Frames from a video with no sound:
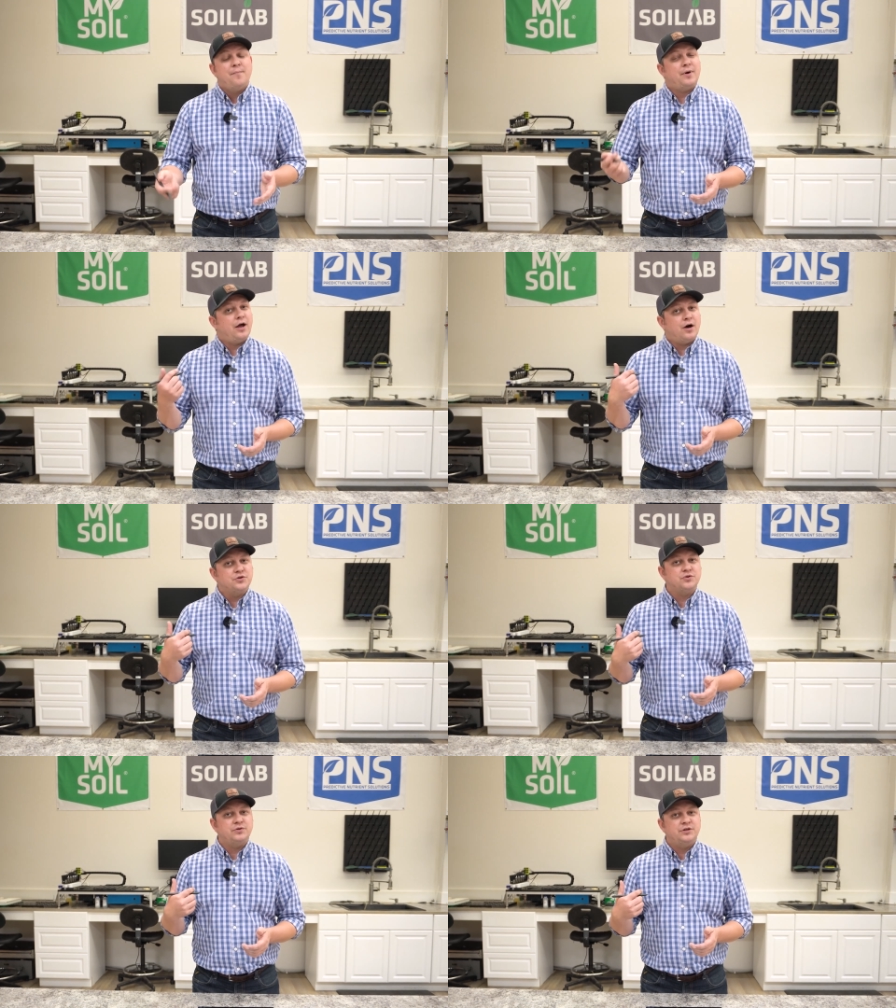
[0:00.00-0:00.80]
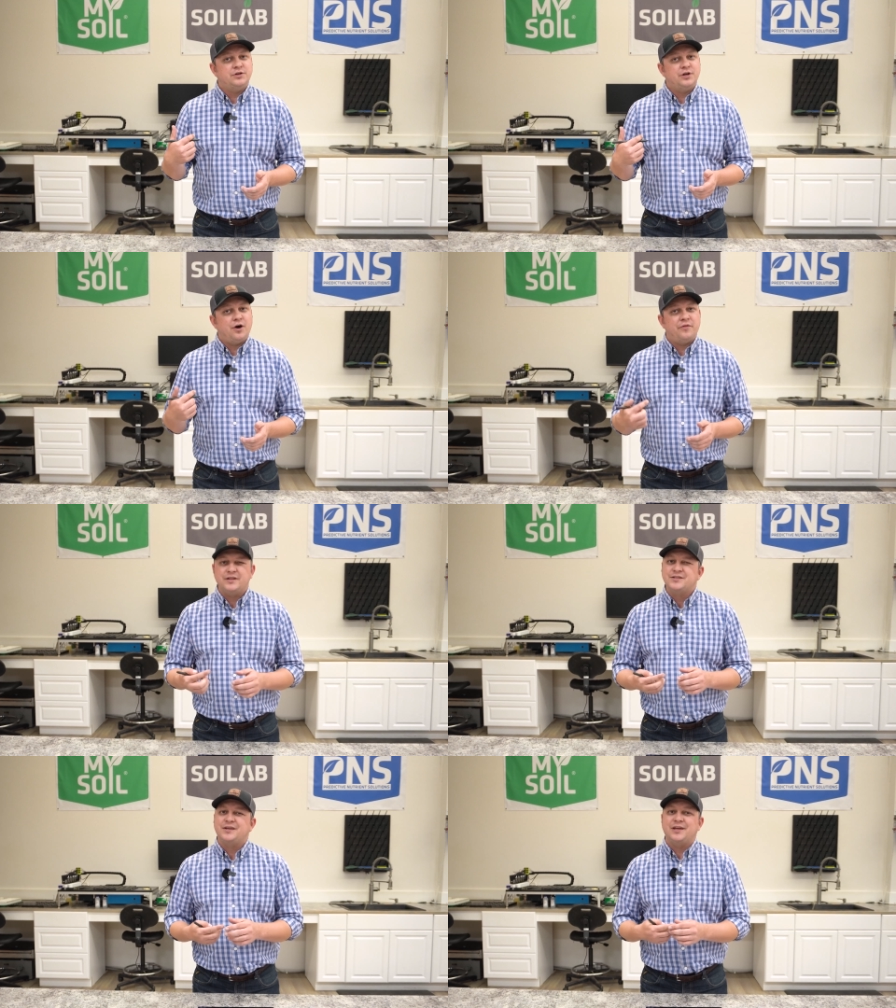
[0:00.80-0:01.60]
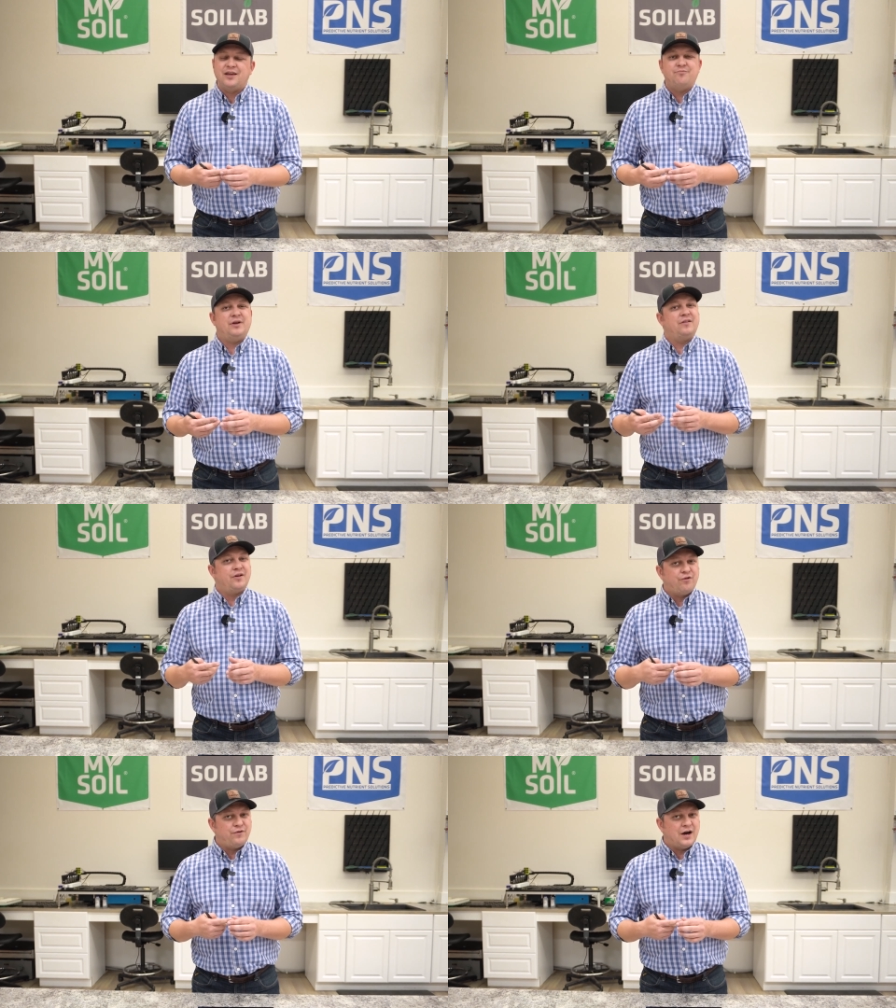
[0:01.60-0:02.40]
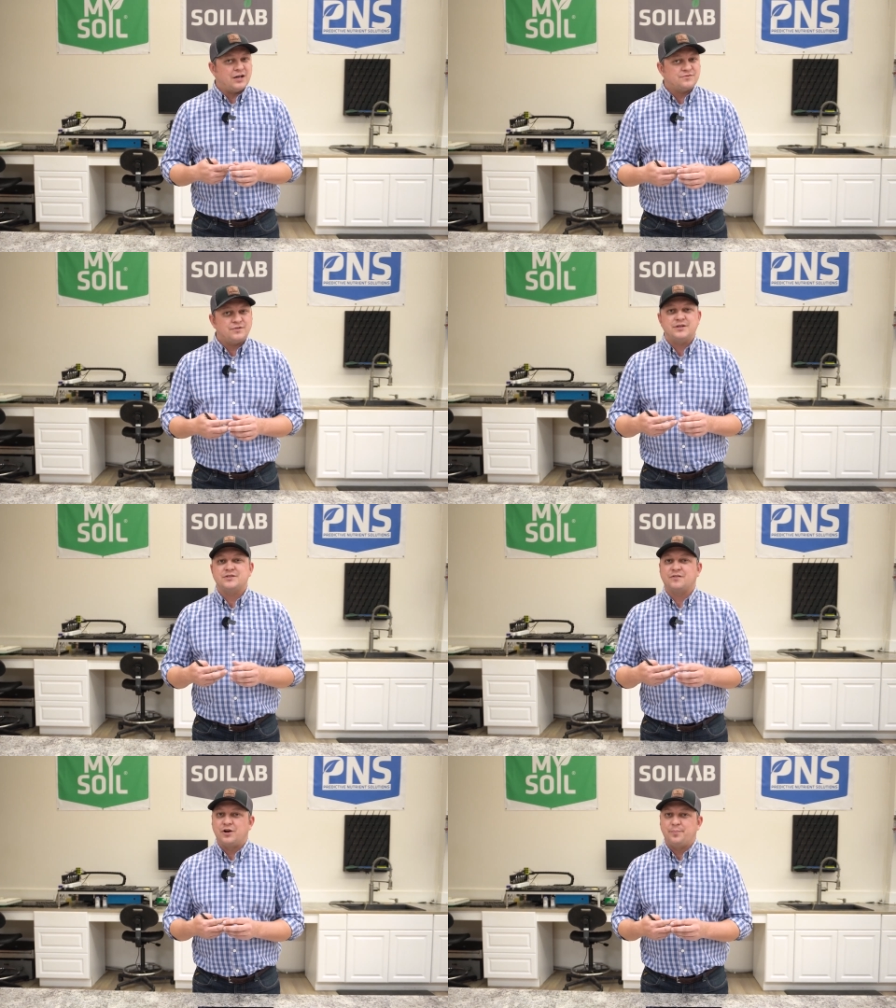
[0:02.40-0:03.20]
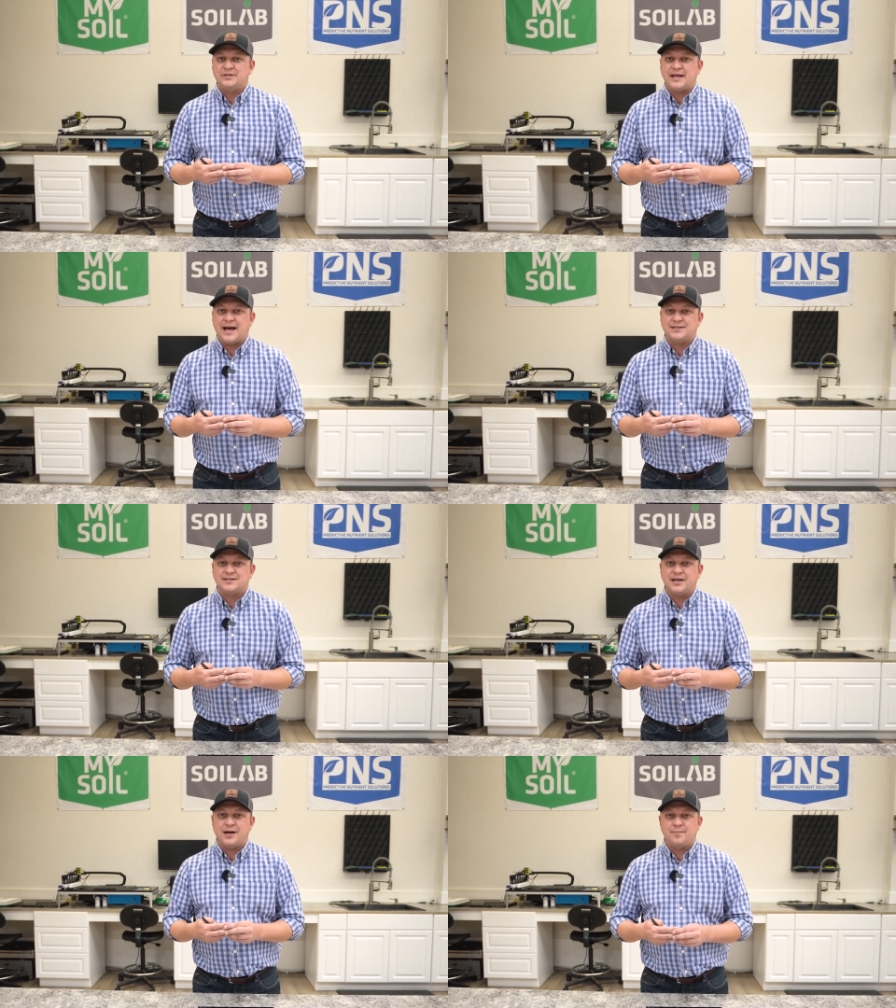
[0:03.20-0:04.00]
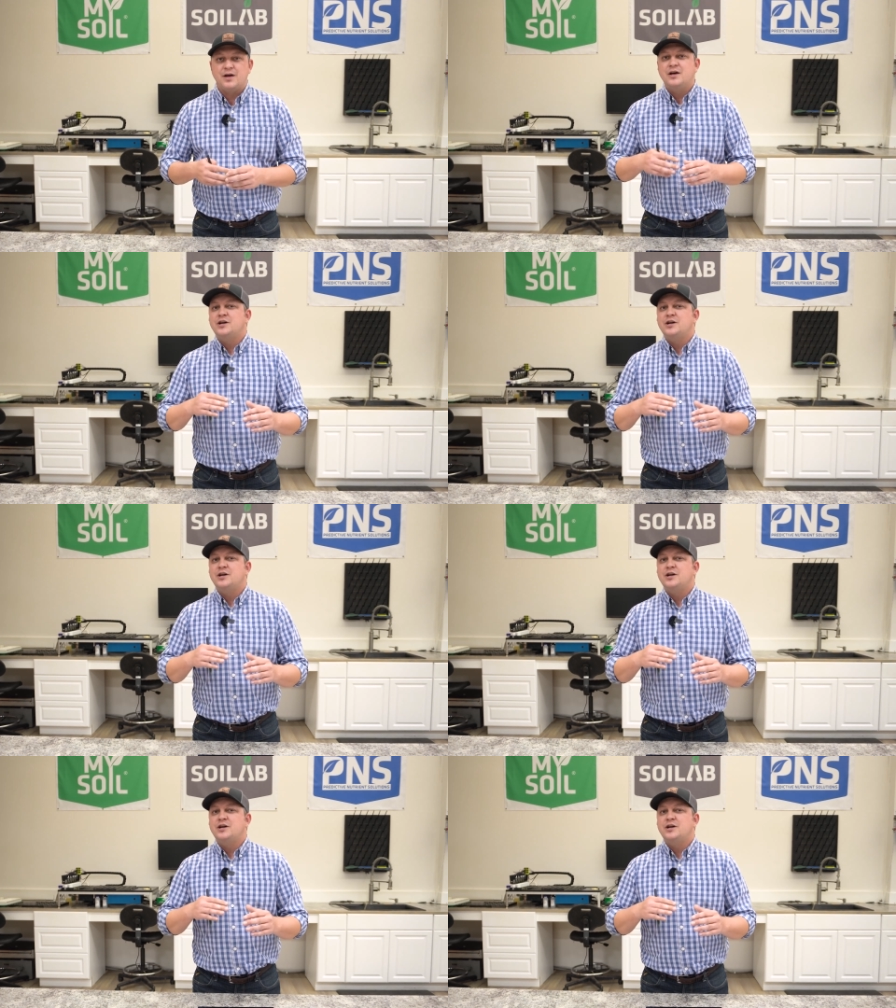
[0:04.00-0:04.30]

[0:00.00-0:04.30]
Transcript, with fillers: But I also need to know that it's gonna give me a little phosphorus, a little potassium,